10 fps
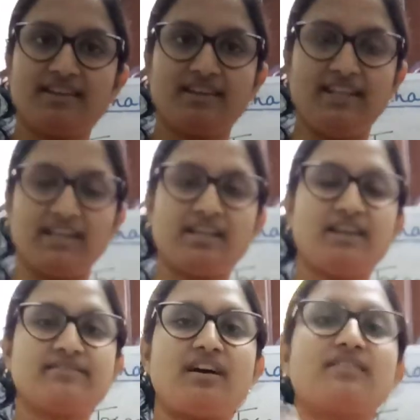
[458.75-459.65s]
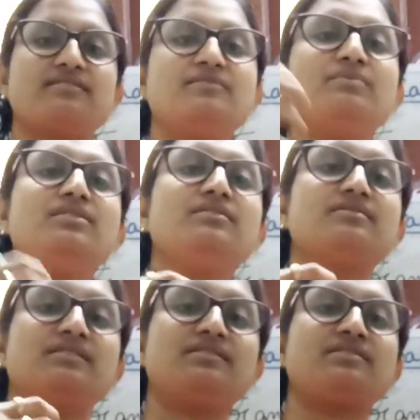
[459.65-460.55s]
create. Suction
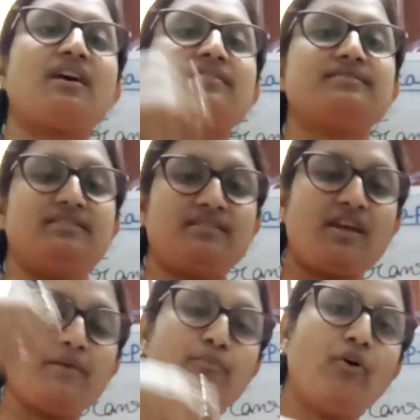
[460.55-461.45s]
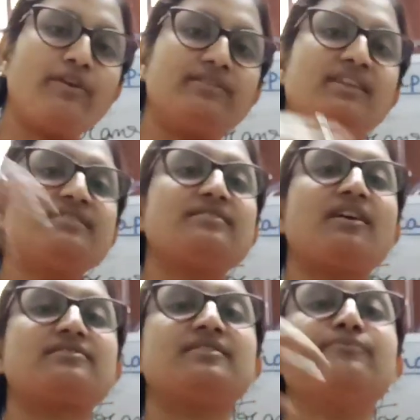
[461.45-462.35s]
means this suction. For
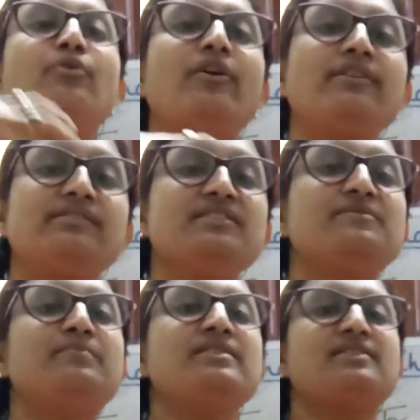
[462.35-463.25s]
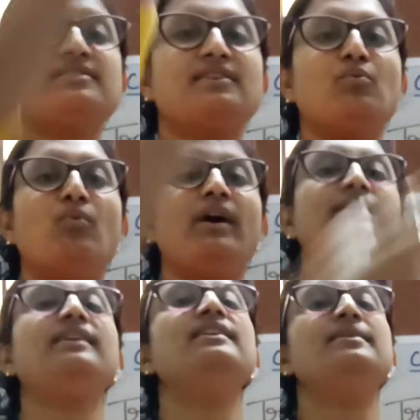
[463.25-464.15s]
this pressure, the
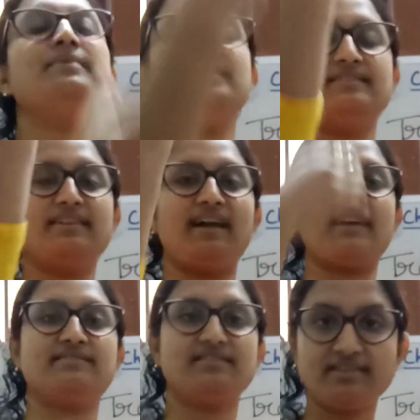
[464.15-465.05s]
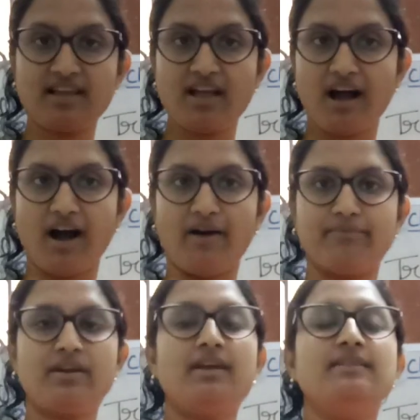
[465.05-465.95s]
water level rises
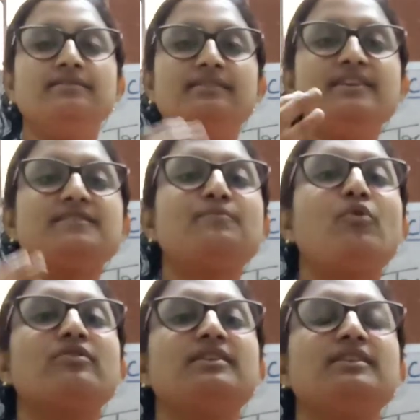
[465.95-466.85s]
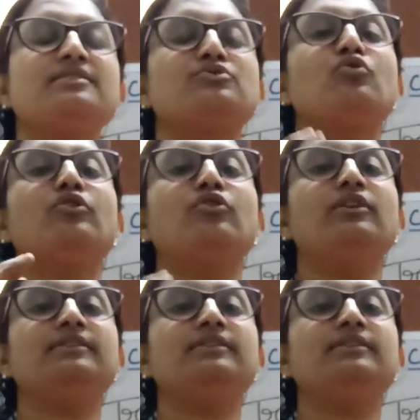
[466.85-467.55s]
up. This process is called